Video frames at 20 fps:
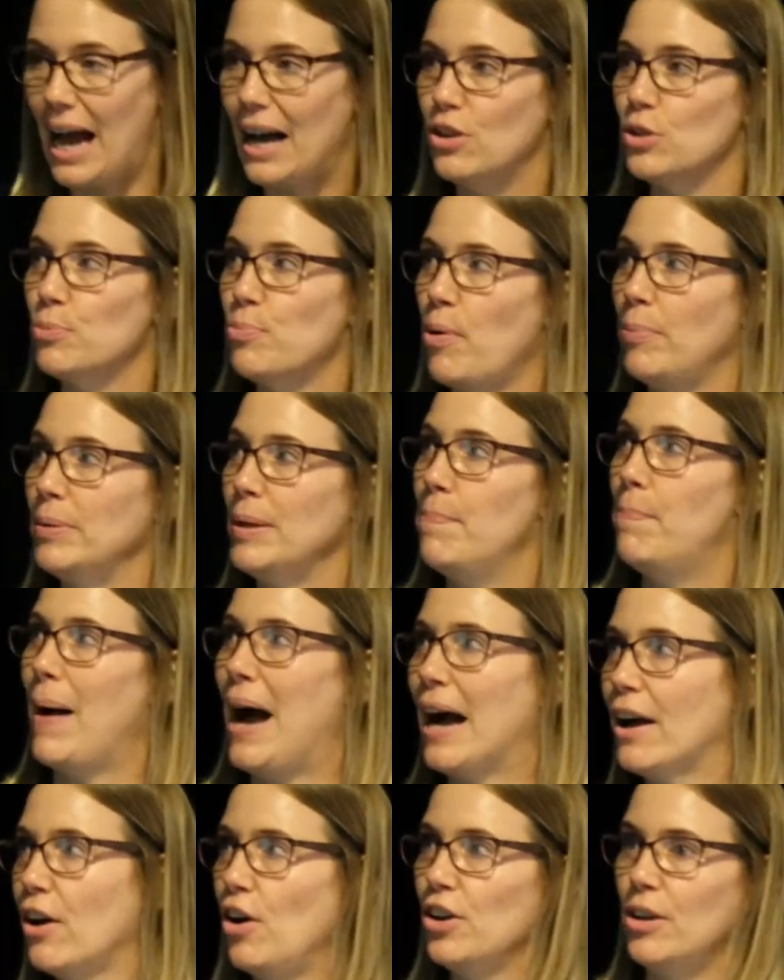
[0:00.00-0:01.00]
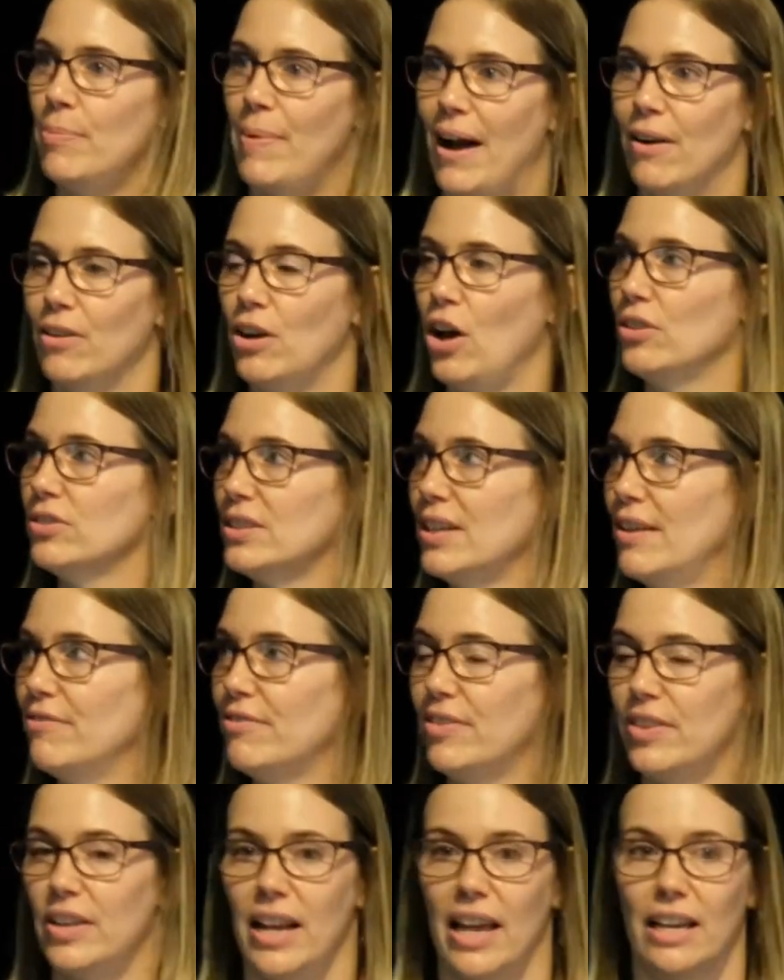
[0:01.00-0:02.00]
I could probably bang on about
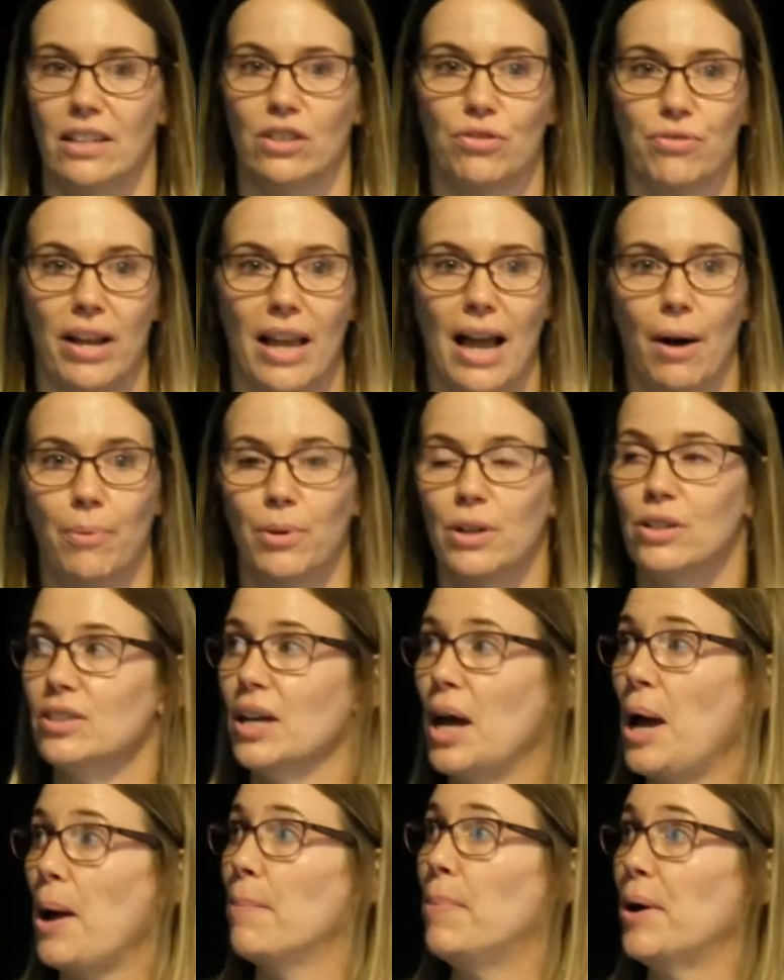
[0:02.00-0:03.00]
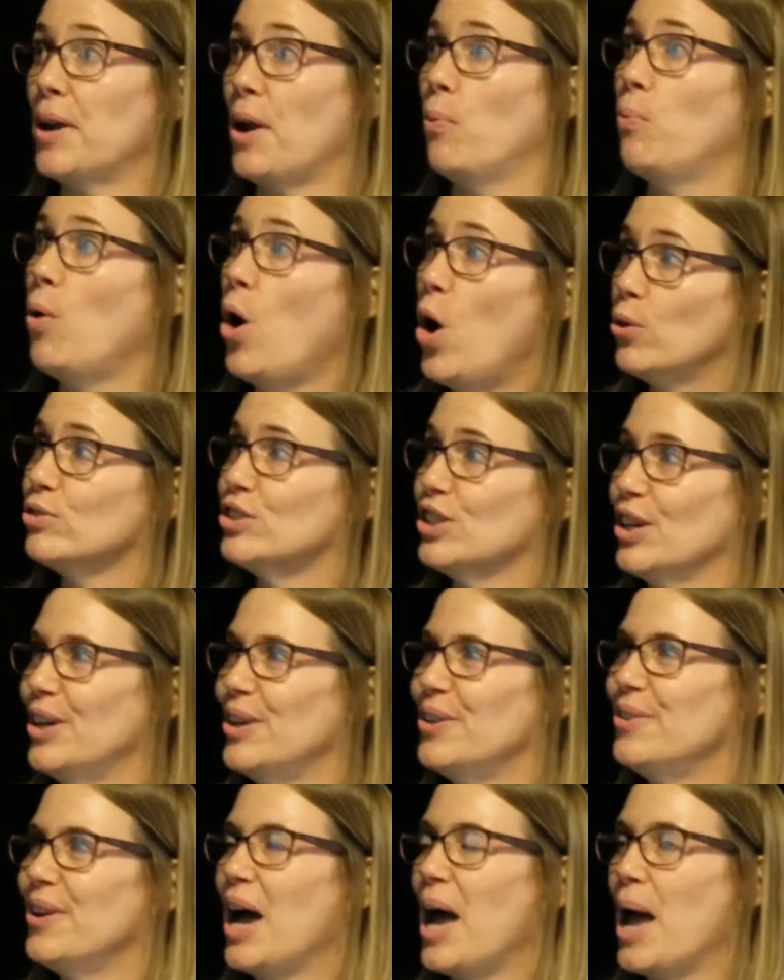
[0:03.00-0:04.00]
content for the next 3 hours, but I won't
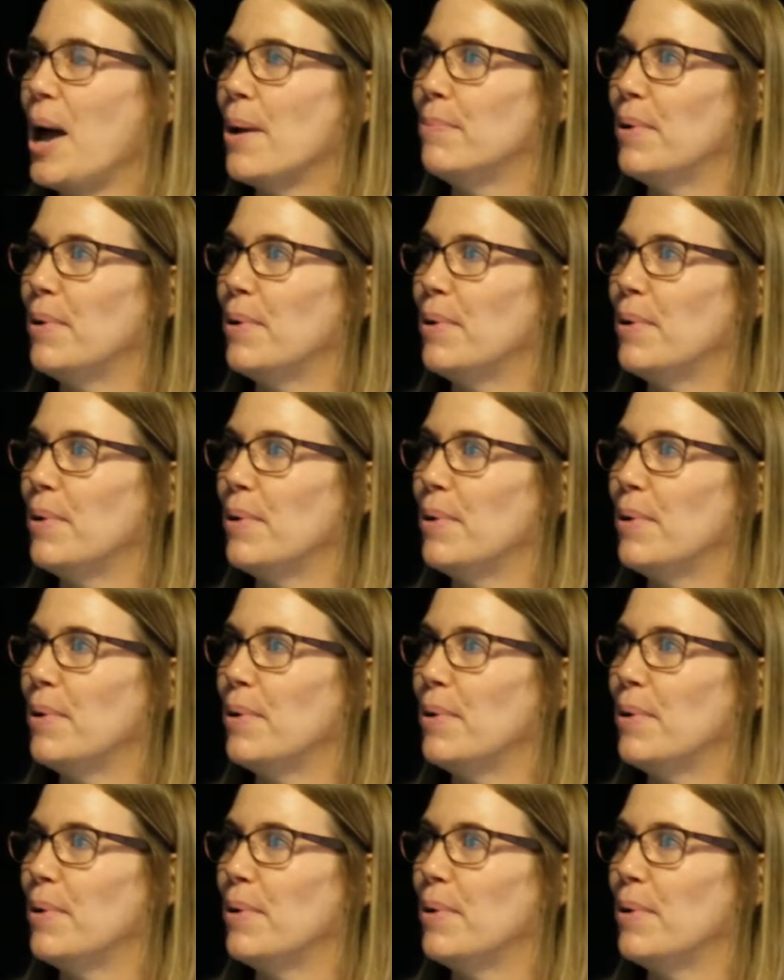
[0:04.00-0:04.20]
do.